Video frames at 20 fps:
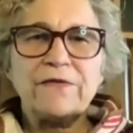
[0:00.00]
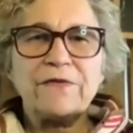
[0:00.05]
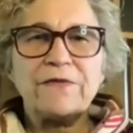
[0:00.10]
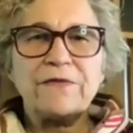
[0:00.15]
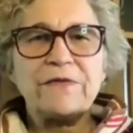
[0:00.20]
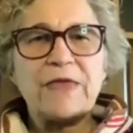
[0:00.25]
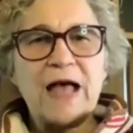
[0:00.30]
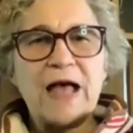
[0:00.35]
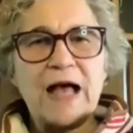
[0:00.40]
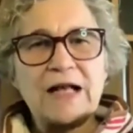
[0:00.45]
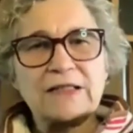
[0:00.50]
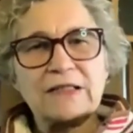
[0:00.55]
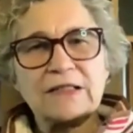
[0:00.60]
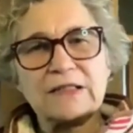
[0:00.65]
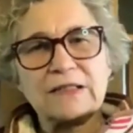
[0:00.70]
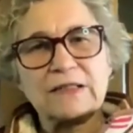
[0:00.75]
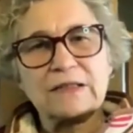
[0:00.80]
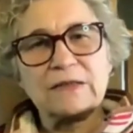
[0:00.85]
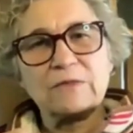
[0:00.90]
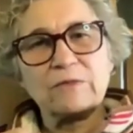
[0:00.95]

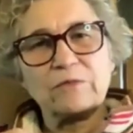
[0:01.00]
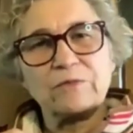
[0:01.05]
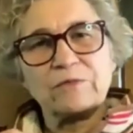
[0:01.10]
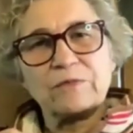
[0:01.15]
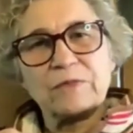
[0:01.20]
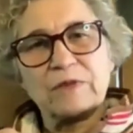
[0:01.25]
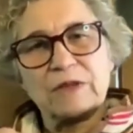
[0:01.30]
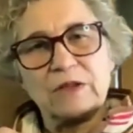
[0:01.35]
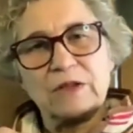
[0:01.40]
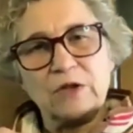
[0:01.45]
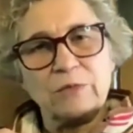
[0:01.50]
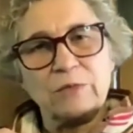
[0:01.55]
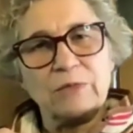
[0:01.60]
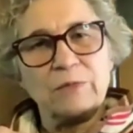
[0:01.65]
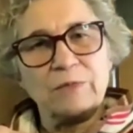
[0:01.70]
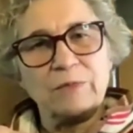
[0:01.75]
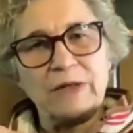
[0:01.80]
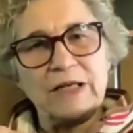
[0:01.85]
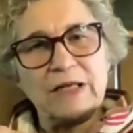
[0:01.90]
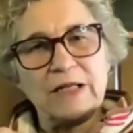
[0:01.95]
that's human
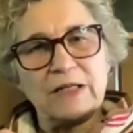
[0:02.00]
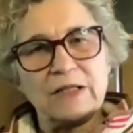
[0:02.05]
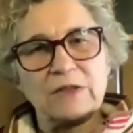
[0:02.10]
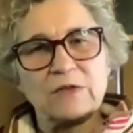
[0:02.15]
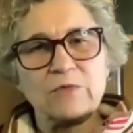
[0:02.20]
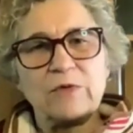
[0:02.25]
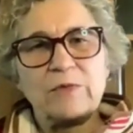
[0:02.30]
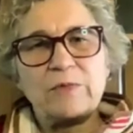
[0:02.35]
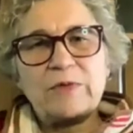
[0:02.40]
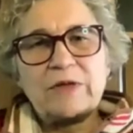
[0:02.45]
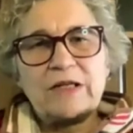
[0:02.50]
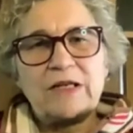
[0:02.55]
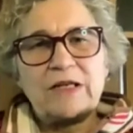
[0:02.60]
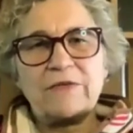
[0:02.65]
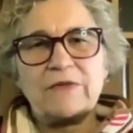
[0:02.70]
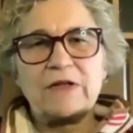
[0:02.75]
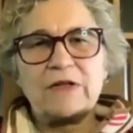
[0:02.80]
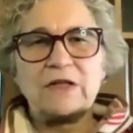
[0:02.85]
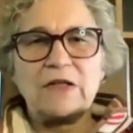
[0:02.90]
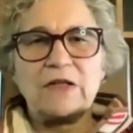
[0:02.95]
beings. We've been
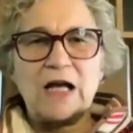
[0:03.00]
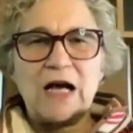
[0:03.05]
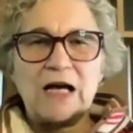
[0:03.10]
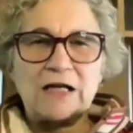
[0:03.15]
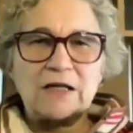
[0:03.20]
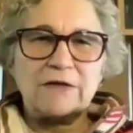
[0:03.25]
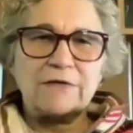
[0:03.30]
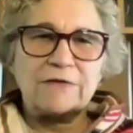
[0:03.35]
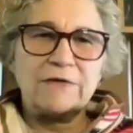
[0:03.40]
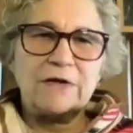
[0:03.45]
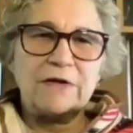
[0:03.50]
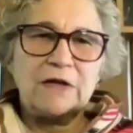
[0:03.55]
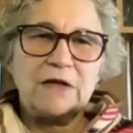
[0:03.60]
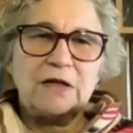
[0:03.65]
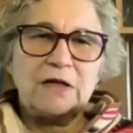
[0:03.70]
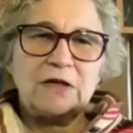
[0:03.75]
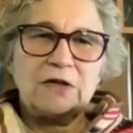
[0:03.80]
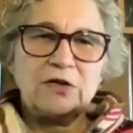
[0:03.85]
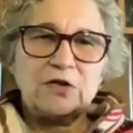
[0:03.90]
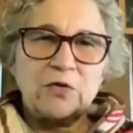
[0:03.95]
given a lot of
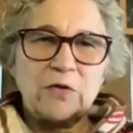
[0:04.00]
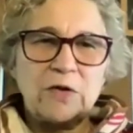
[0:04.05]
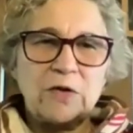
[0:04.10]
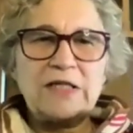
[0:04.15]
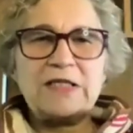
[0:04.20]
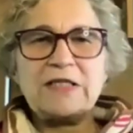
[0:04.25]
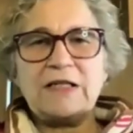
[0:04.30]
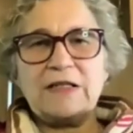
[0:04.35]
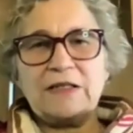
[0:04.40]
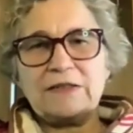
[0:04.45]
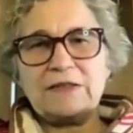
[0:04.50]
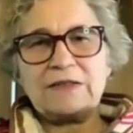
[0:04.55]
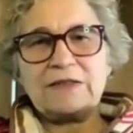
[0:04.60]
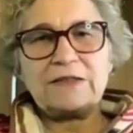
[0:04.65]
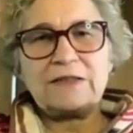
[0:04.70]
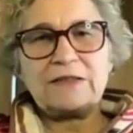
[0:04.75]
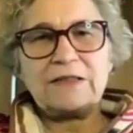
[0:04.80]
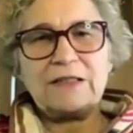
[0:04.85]
choices.